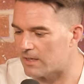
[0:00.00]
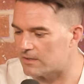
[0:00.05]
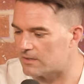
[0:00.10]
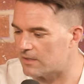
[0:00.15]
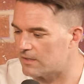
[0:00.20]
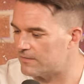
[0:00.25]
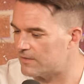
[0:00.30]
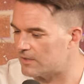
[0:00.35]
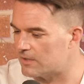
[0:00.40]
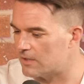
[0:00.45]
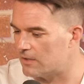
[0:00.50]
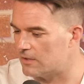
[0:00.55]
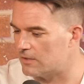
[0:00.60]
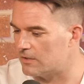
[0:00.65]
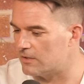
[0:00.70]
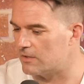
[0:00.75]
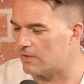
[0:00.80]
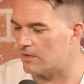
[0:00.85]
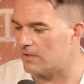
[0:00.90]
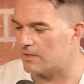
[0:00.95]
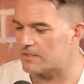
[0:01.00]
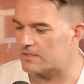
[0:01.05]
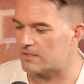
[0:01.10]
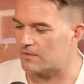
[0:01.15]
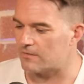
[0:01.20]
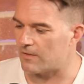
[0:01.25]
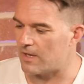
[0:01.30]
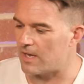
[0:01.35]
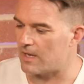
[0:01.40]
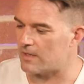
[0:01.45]
like, I don't know if you do this,
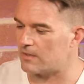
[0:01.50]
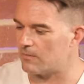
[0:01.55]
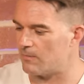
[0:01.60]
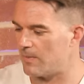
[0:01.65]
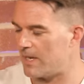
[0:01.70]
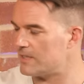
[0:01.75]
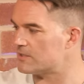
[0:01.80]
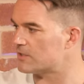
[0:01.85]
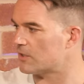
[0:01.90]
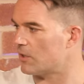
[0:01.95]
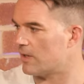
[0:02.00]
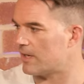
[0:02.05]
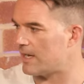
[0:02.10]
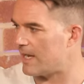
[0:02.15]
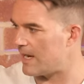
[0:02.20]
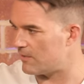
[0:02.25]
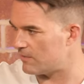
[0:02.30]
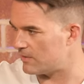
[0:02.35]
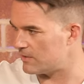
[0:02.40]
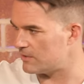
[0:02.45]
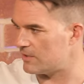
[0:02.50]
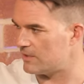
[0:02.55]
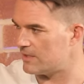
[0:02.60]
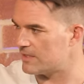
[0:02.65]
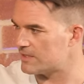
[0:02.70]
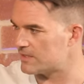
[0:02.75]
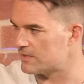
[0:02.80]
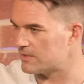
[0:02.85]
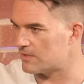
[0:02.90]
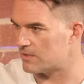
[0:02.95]
if like your mate's got an hour and you
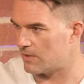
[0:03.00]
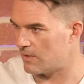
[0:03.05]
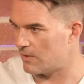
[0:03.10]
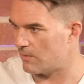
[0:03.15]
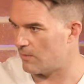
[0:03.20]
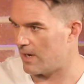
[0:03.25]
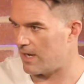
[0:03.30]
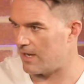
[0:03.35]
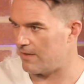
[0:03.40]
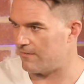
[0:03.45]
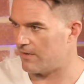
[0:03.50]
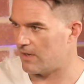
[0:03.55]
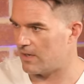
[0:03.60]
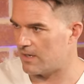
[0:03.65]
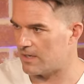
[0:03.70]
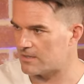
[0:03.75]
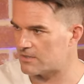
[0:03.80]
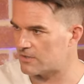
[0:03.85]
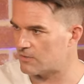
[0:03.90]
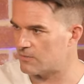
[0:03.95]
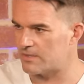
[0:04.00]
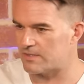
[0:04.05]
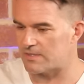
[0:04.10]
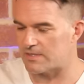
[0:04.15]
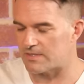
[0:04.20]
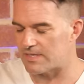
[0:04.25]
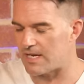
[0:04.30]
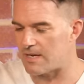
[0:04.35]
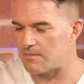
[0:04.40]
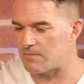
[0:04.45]
listen to it, whatever, it's always
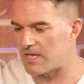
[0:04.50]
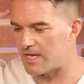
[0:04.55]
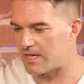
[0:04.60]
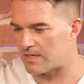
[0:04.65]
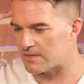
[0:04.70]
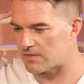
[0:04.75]
the same thing.